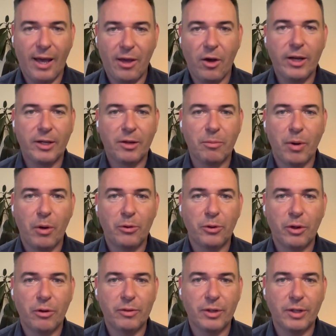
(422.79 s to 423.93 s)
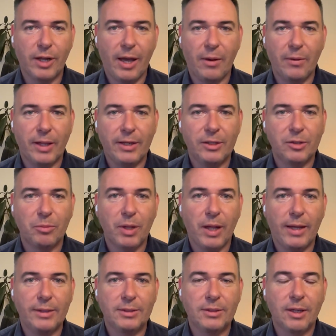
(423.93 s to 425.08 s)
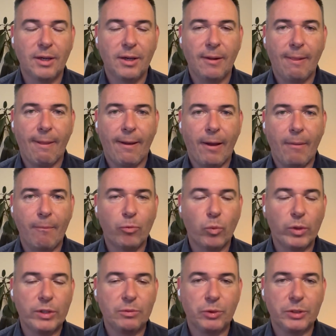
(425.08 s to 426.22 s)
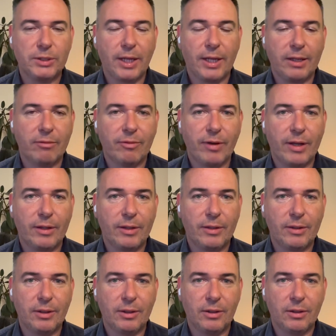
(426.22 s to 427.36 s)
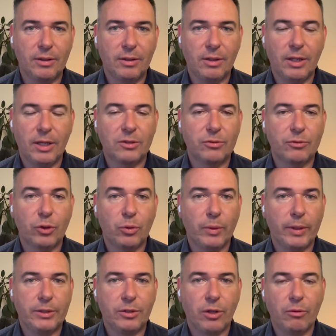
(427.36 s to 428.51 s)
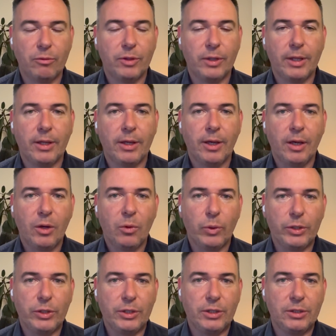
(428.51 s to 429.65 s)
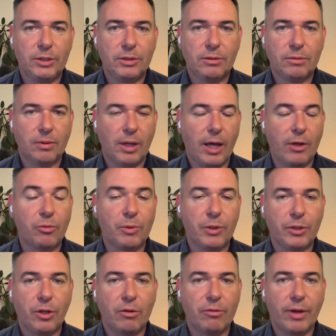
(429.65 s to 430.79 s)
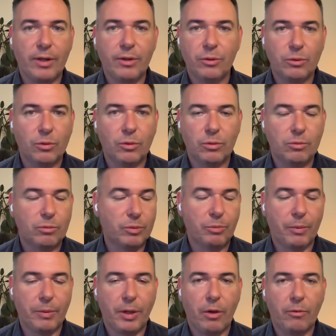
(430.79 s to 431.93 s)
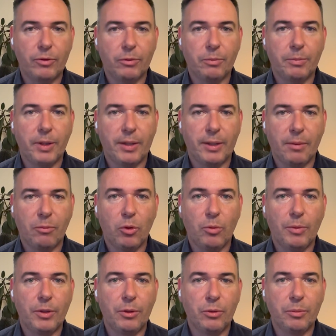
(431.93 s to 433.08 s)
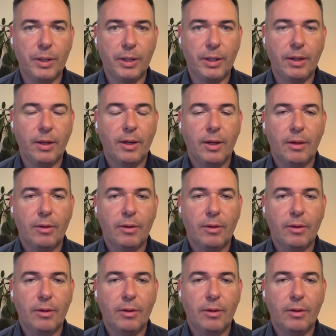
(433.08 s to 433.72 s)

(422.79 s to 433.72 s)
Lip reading: the AI component of it, and how that interplays. We're starting a fund in the next few weeks, hopefully, which is $100 million fund, or probably hopefully we'll be able to get more, but it will be